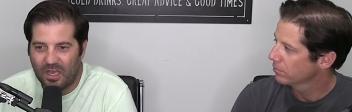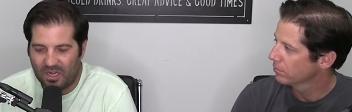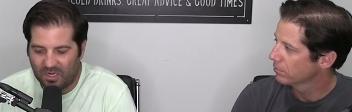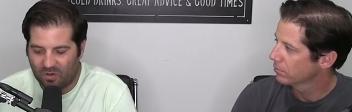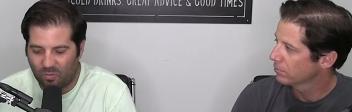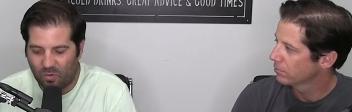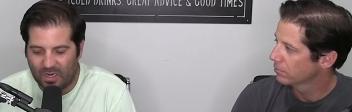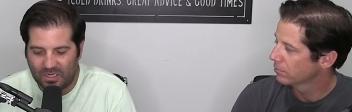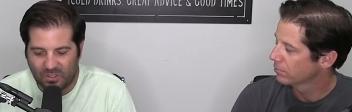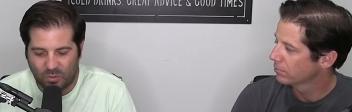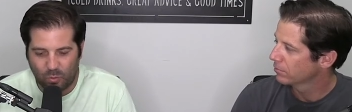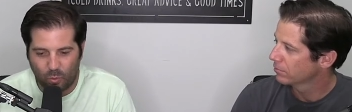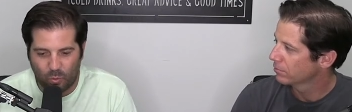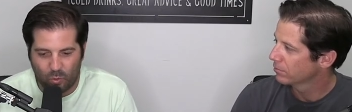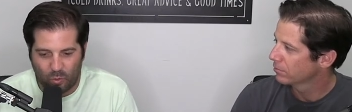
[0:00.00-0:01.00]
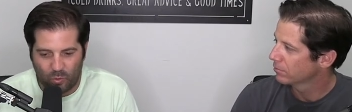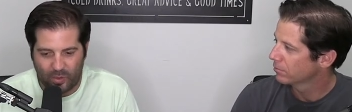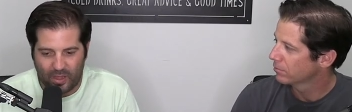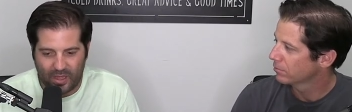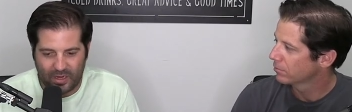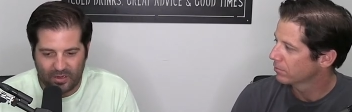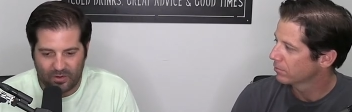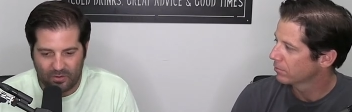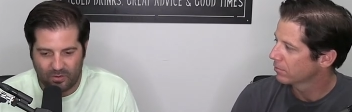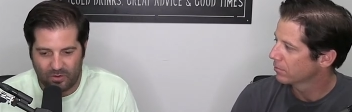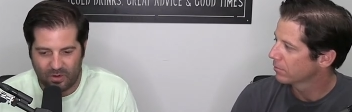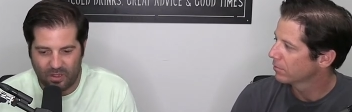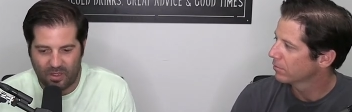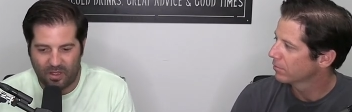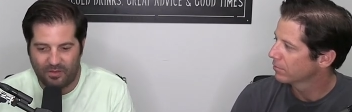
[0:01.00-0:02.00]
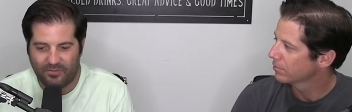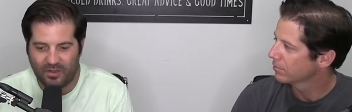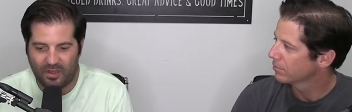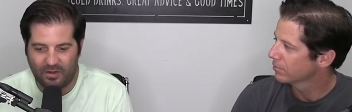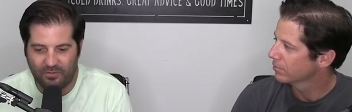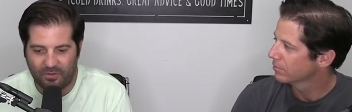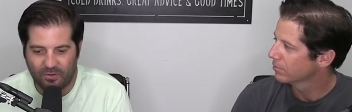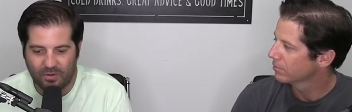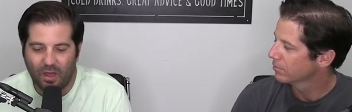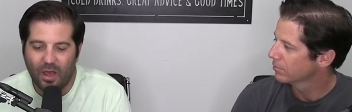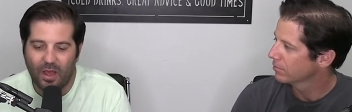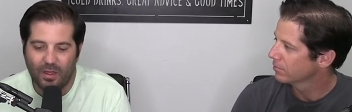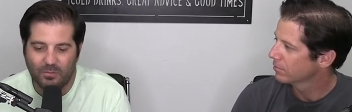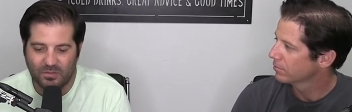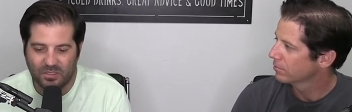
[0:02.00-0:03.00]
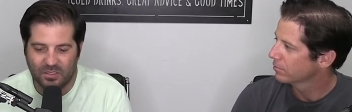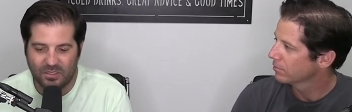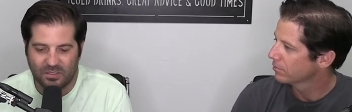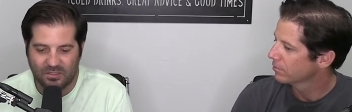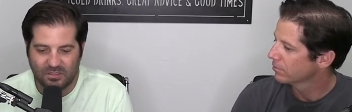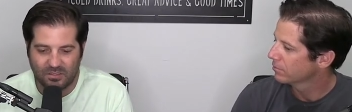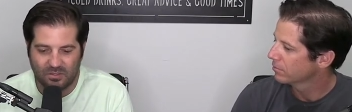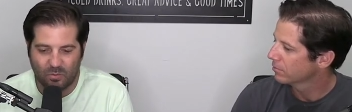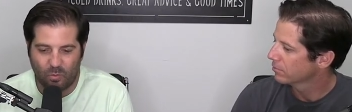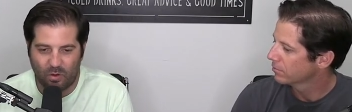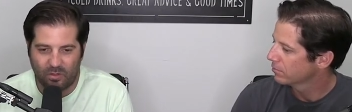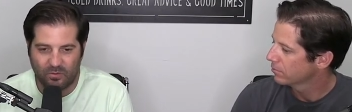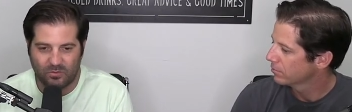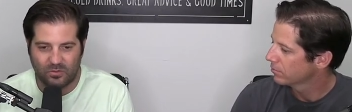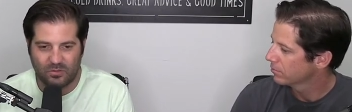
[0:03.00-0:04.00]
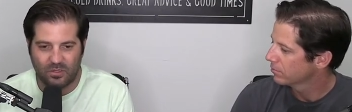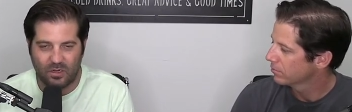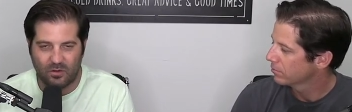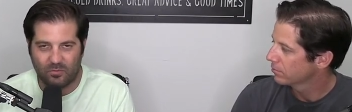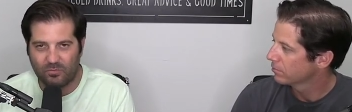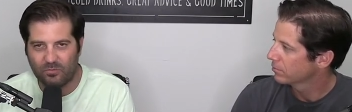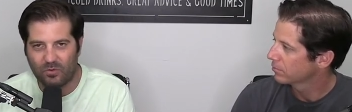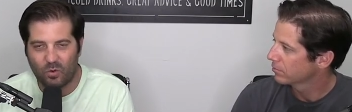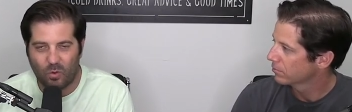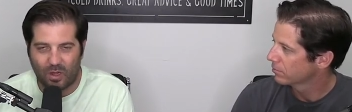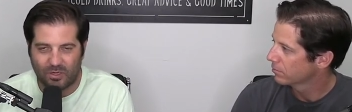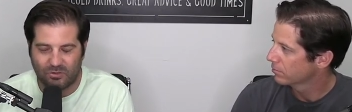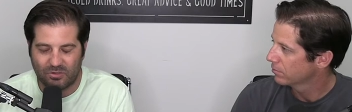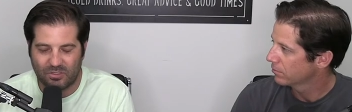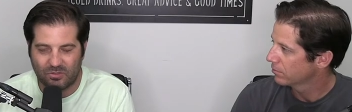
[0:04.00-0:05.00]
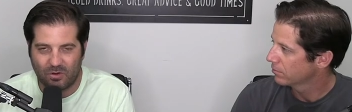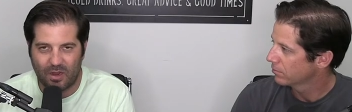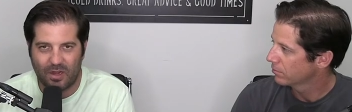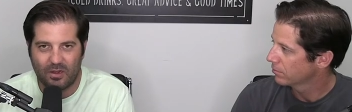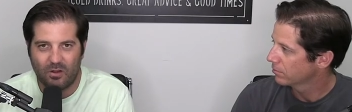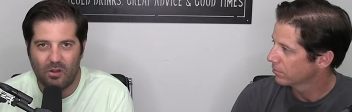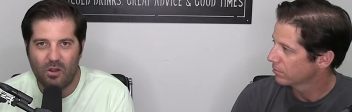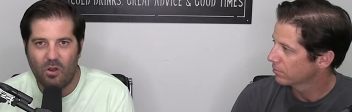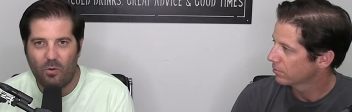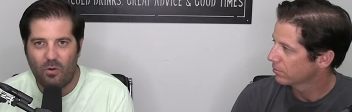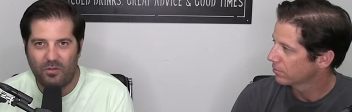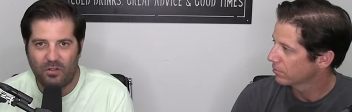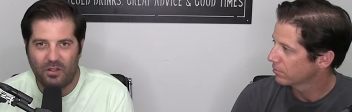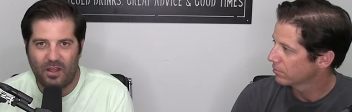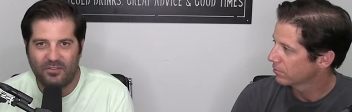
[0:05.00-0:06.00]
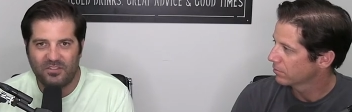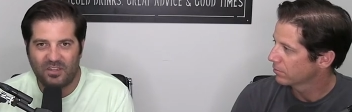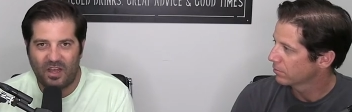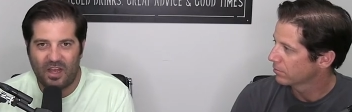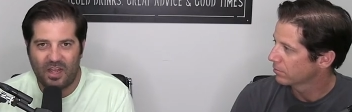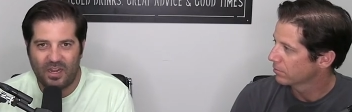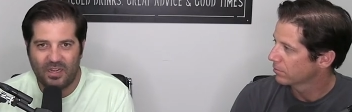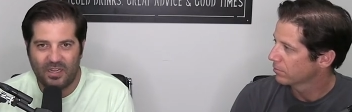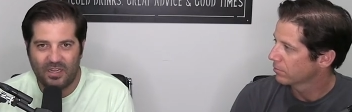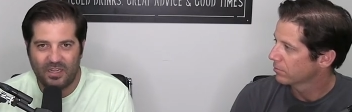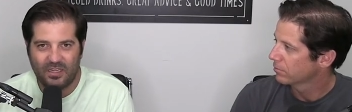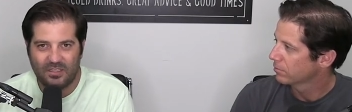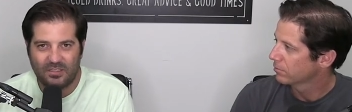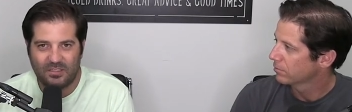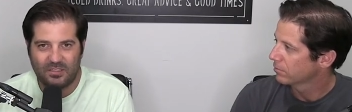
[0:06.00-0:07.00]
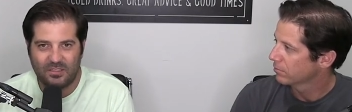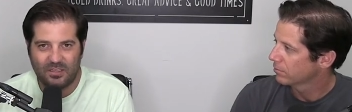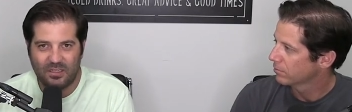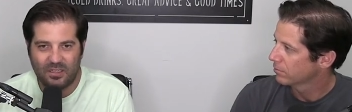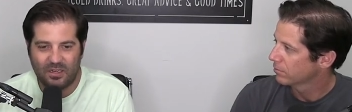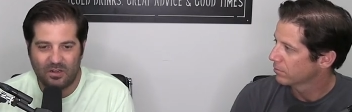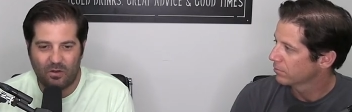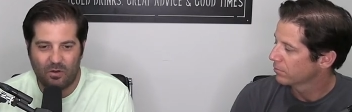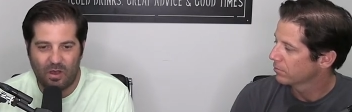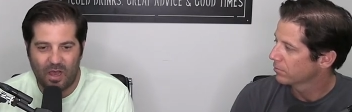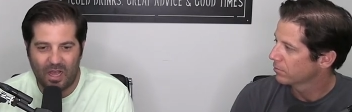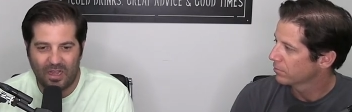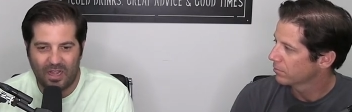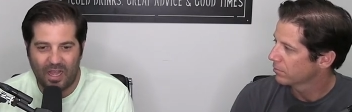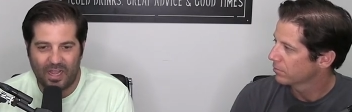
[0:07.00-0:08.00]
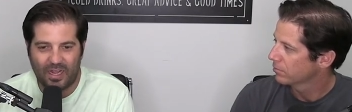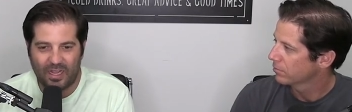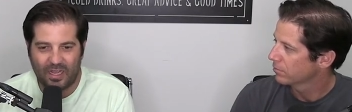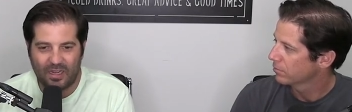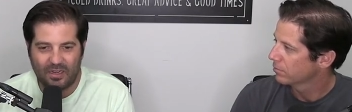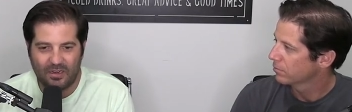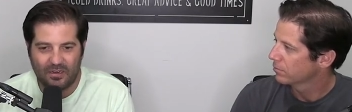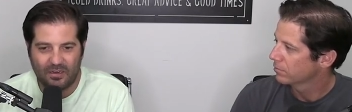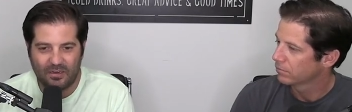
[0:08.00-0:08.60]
Speaker 1: And a great tool that I've done a few times is one of those, you know, quadrants, right? Where on the left side, it's, you know, I like it.